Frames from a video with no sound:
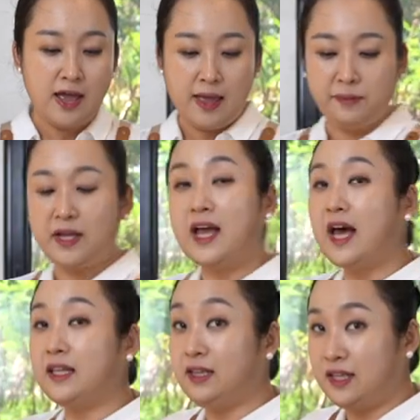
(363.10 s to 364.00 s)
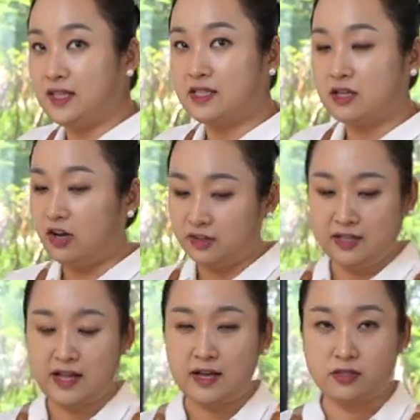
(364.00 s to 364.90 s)
I'm gonna add leeks,
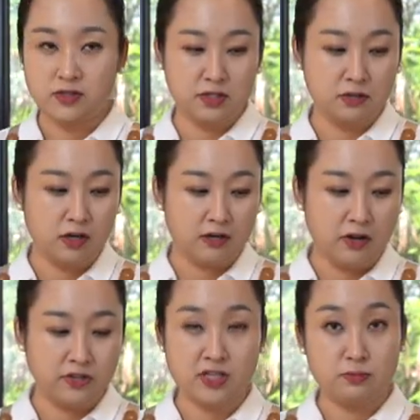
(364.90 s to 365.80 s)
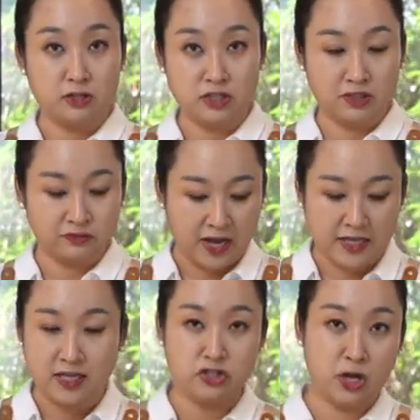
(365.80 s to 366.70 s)
konti lang. So siguro around this much is
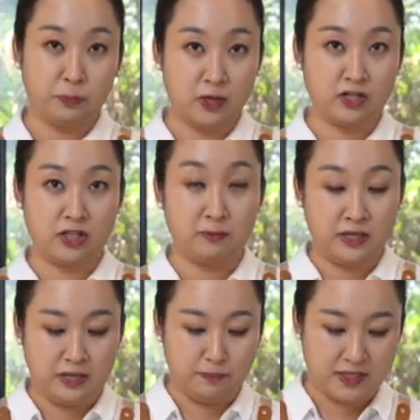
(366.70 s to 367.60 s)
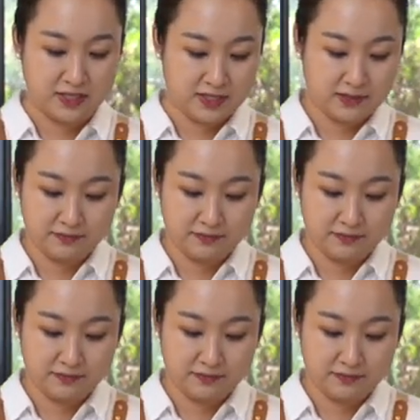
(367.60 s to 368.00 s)
fine, i-chop ko lang siya ng maninipis.